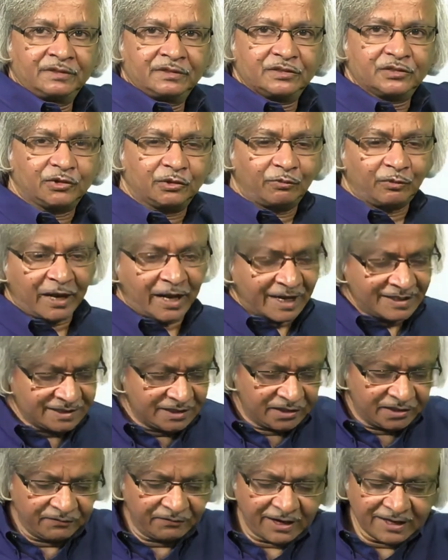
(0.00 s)
So as
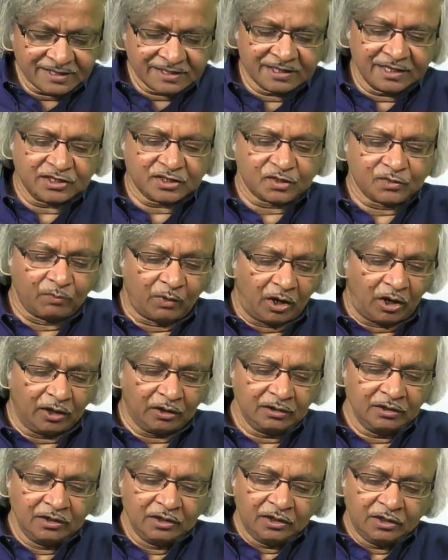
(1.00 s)
a device gets
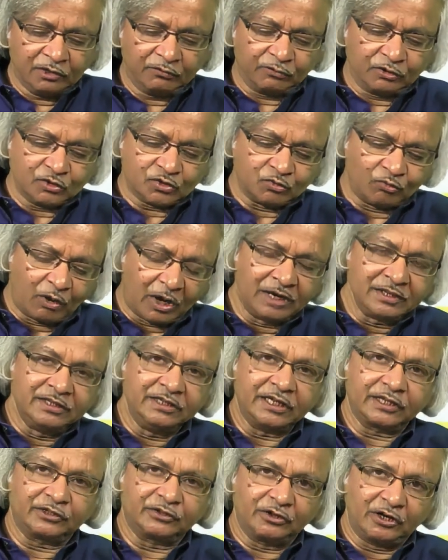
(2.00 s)
small, of course, one
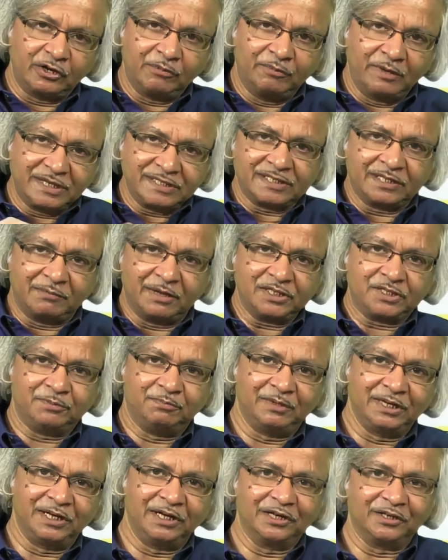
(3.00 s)
electron makes a
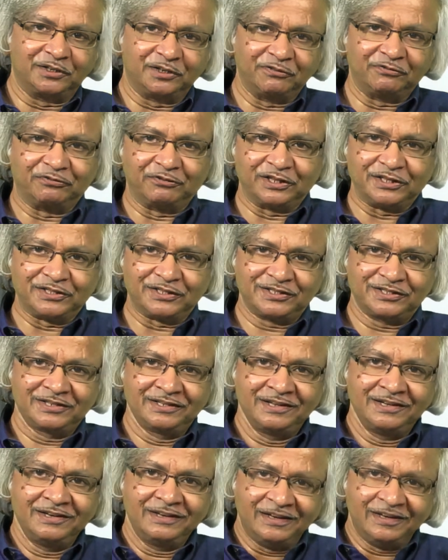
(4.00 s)
much bigger difference
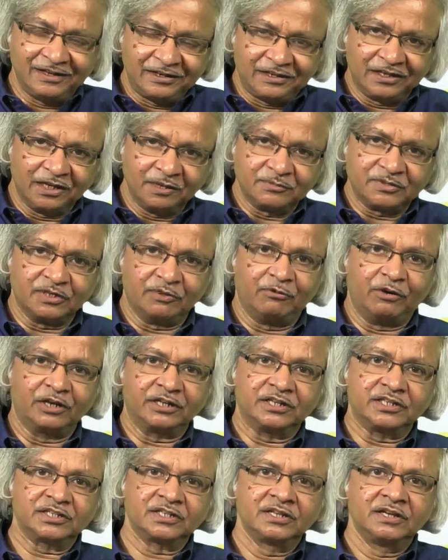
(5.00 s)
in terms of what
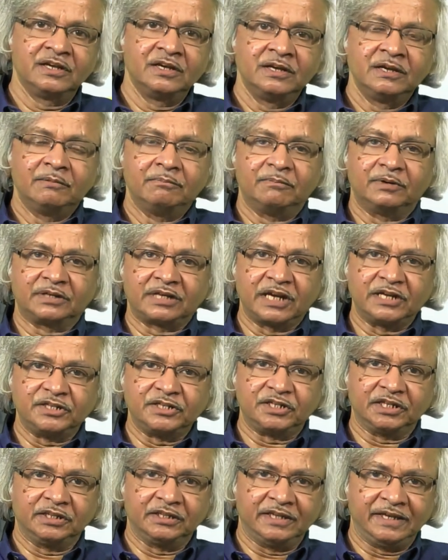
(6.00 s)
its
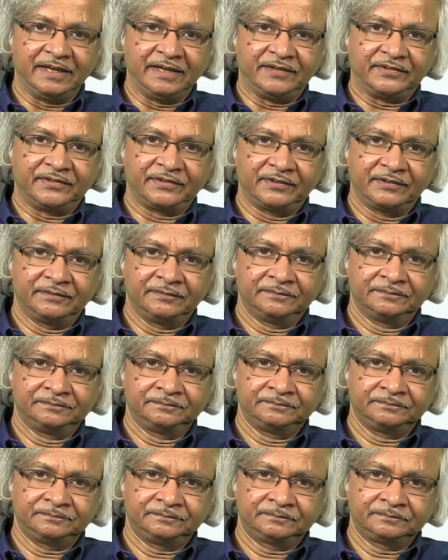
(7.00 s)
potential is.
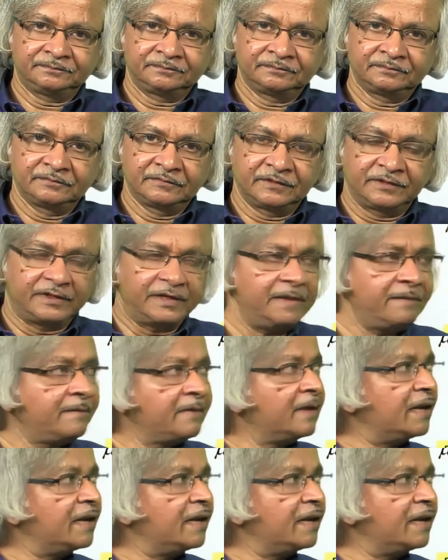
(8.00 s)
See?